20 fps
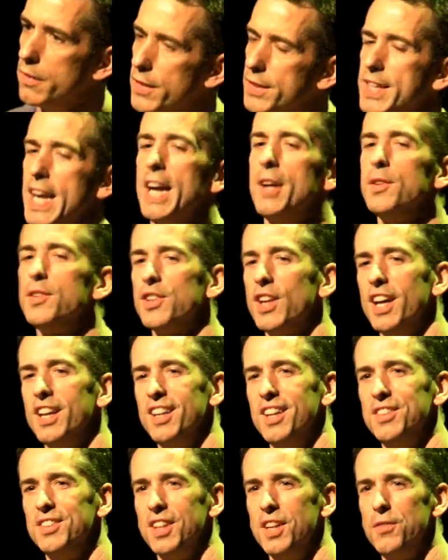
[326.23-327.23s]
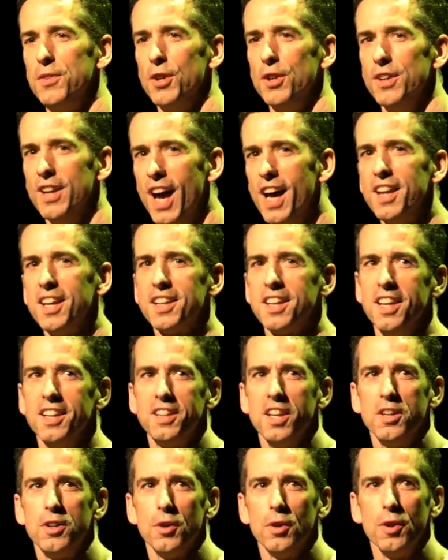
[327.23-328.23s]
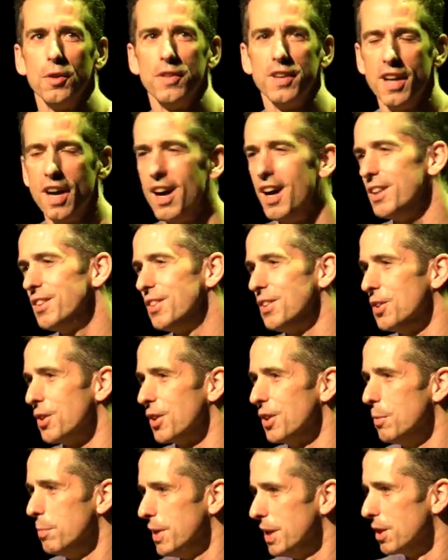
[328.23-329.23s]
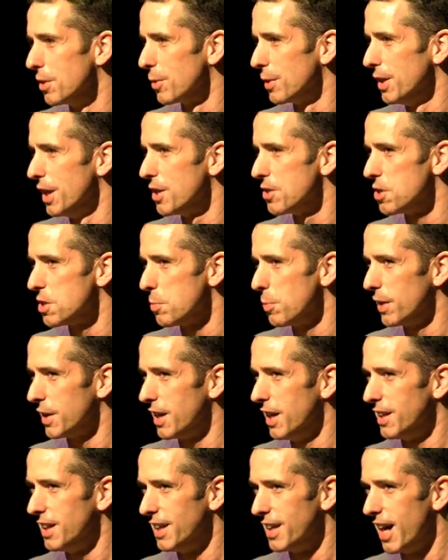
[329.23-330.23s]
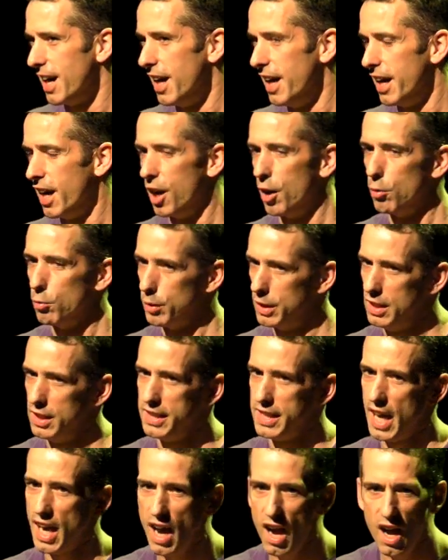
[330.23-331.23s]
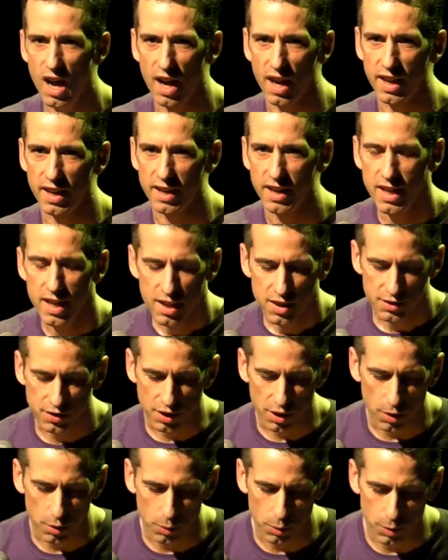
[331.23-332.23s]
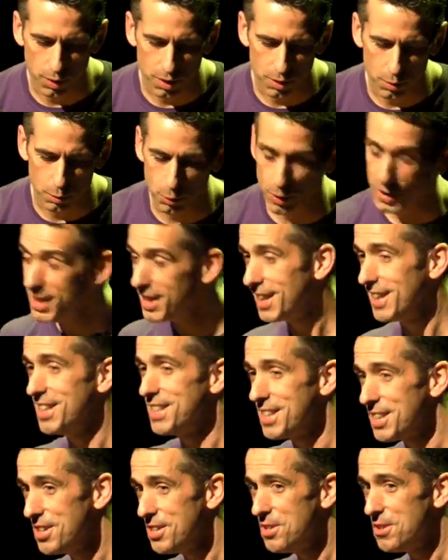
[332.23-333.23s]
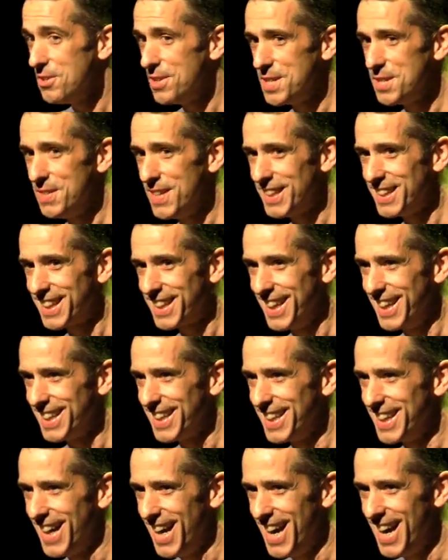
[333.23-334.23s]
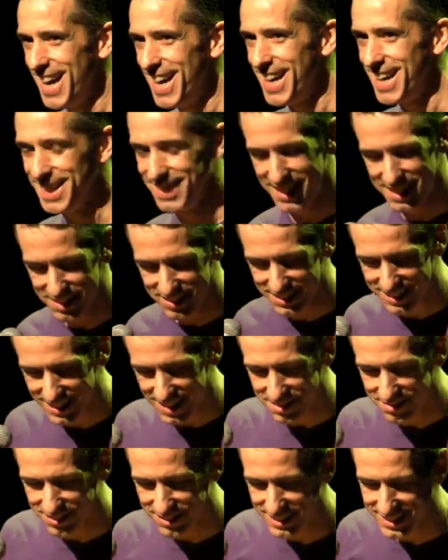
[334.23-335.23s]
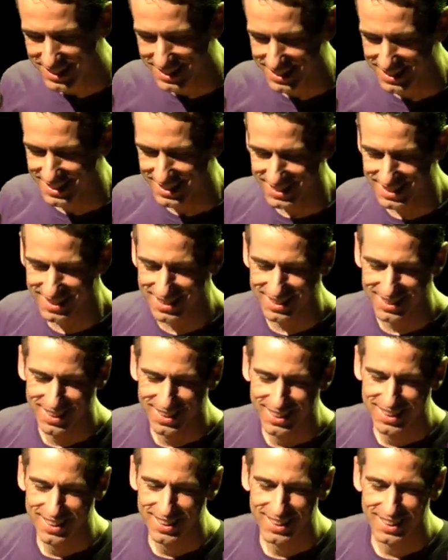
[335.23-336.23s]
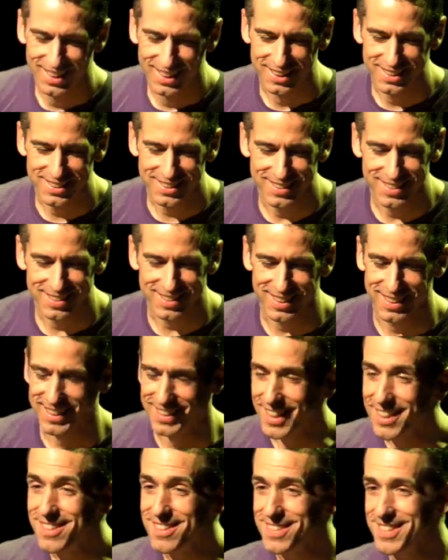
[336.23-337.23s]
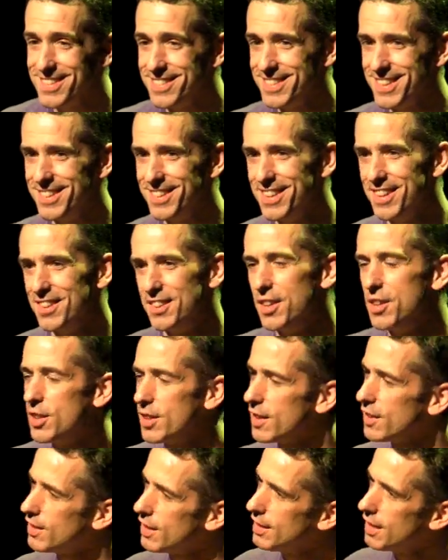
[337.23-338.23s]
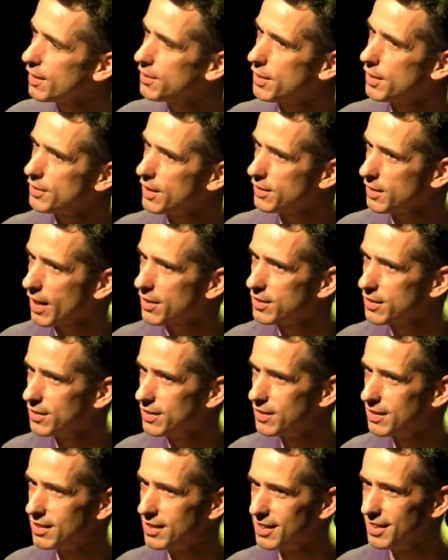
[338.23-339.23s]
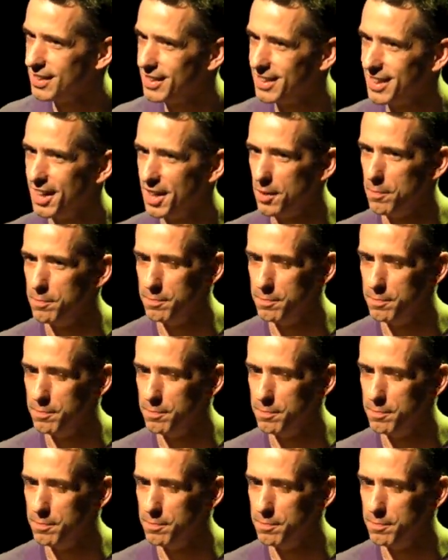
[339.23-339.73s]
The downside is that if you're not a kinky girl, the odds that you're going to be in a relationship with a kinky guy are really high. So, what are you going to do when you meet the kinky guy that you're in love with? Are you going to say, no? No, you're going to say, yes. I